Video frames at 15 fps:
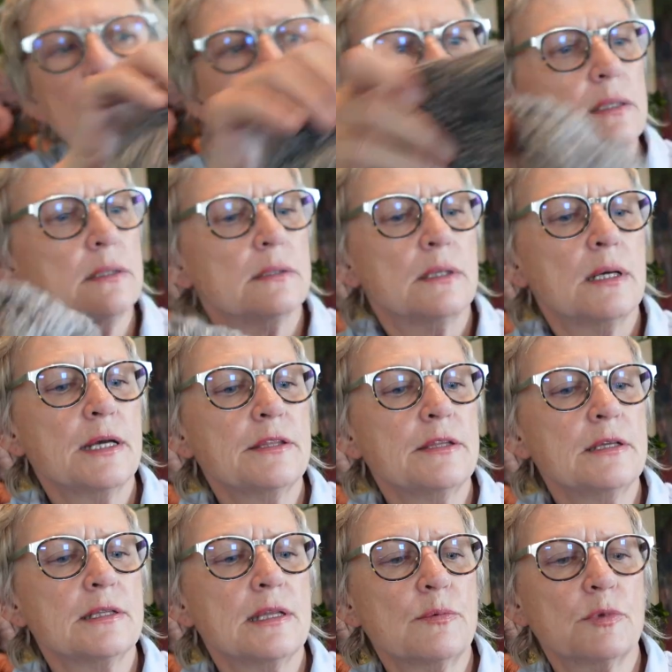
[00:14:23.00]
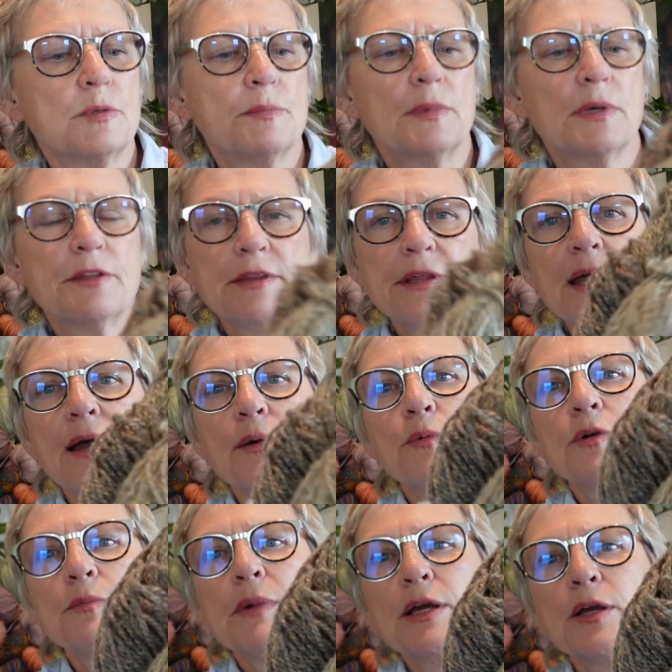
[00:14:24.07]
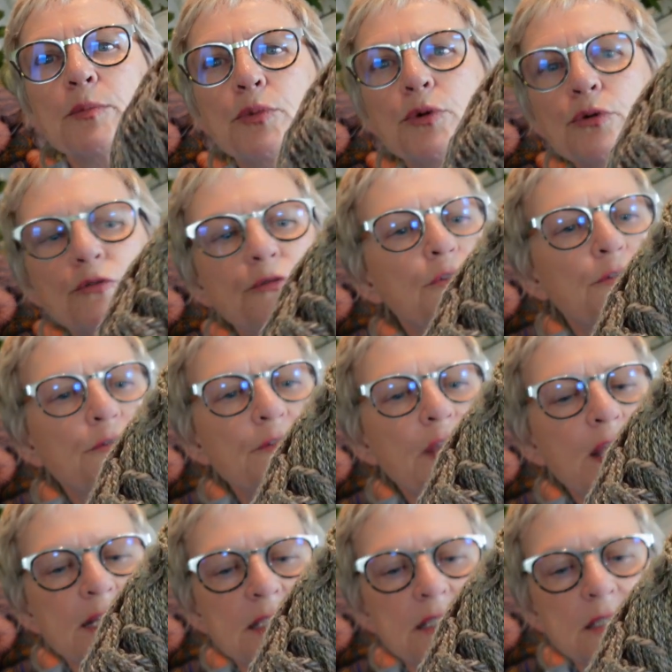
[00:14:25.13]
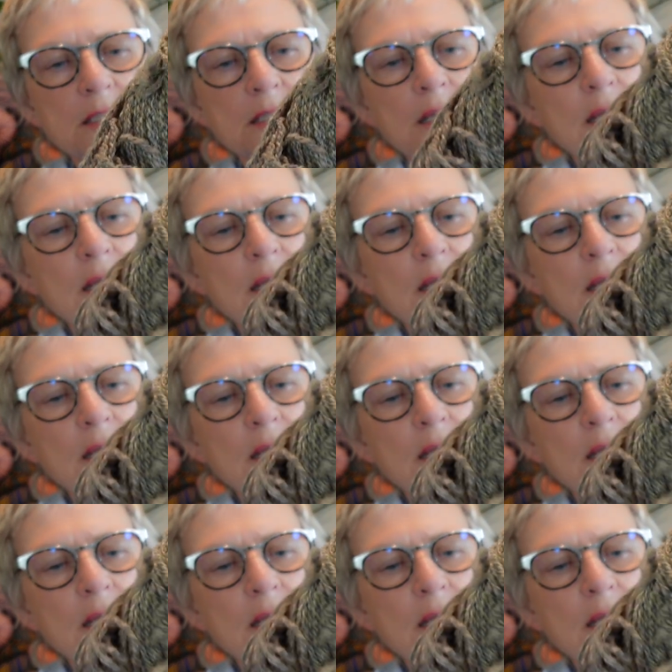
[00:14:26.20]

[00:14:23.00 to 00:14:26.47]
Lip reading: but I think that would make a beautiful vest.